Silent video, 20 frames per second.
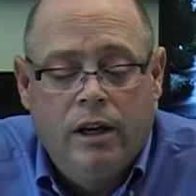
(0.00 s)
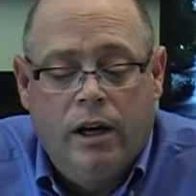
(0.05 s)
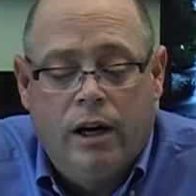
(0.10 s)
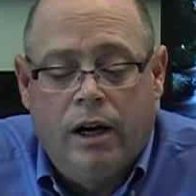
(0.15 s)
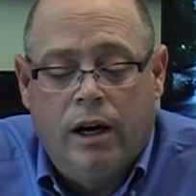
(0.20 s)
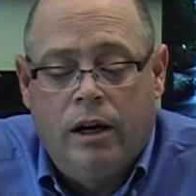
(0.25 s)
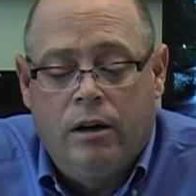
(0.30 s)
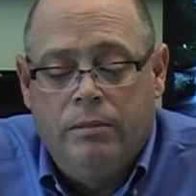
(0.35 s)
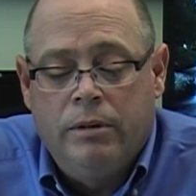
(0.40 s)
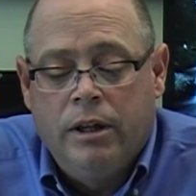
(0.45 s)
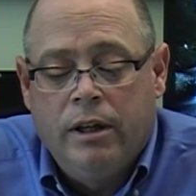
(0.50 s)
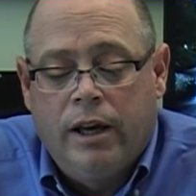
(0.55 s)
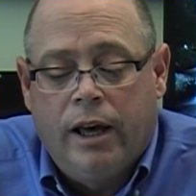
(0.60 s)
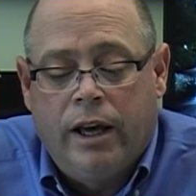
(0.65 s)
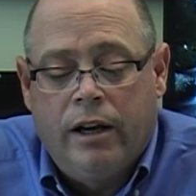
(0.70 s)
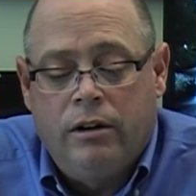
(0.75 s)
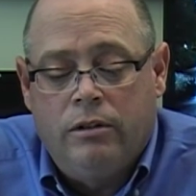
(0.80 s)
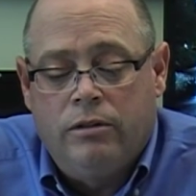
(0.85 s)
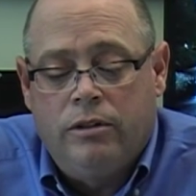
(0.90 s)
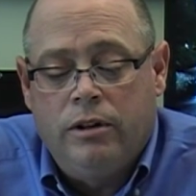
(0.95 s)

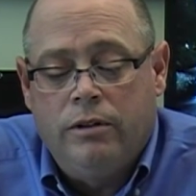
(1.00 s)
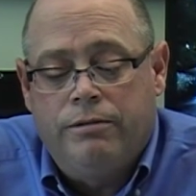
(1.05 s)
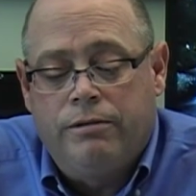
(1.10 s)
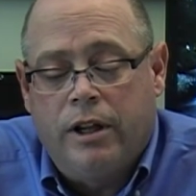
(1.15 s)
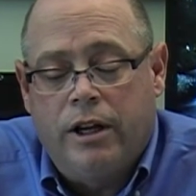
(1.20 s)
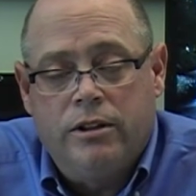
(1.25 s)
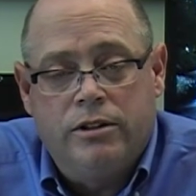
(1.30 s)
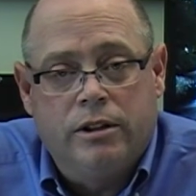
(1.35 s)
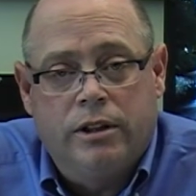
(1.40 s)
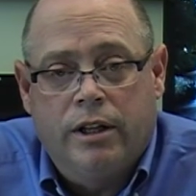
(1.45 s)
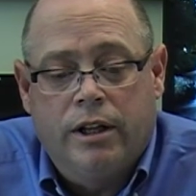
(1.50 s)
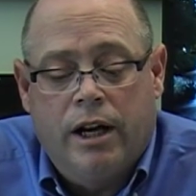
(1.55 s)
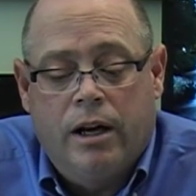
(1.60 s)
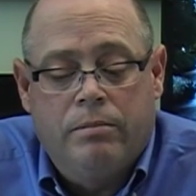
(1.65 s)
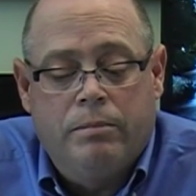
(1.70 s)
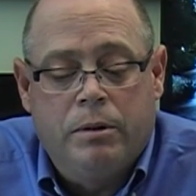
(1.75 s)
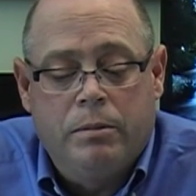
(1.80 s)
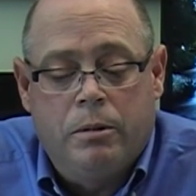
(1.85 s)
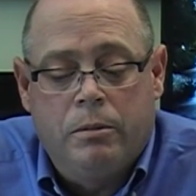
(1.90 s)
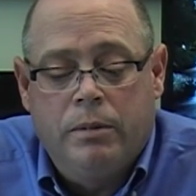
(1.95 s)
And deflation cannot
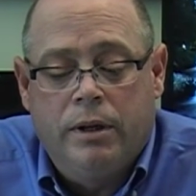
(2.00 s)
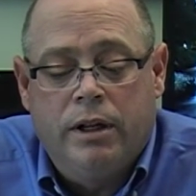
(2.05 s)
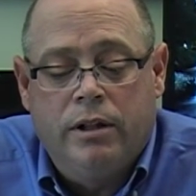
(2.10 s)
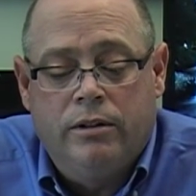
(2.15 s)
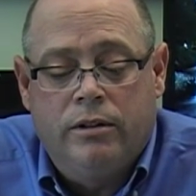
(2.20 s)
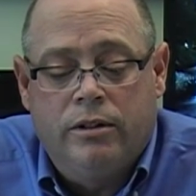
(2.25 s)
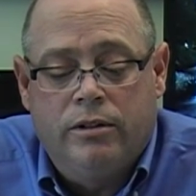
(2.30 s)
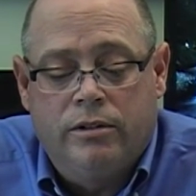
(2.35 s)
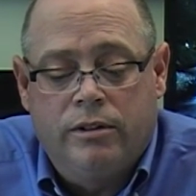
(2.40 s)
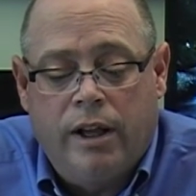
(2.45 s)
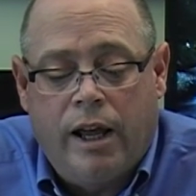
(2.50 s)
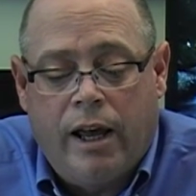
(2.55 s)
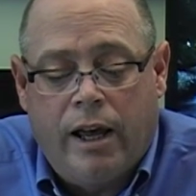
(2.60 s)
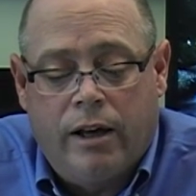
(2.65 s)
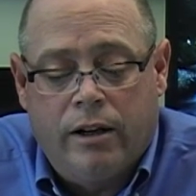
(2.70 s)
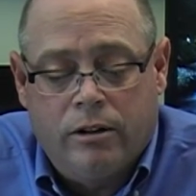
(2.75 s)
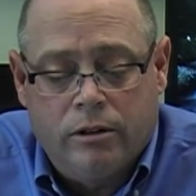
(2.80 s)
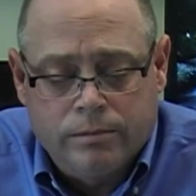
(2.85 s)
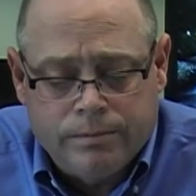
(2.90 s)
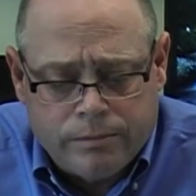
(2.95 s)
be permitted to stand.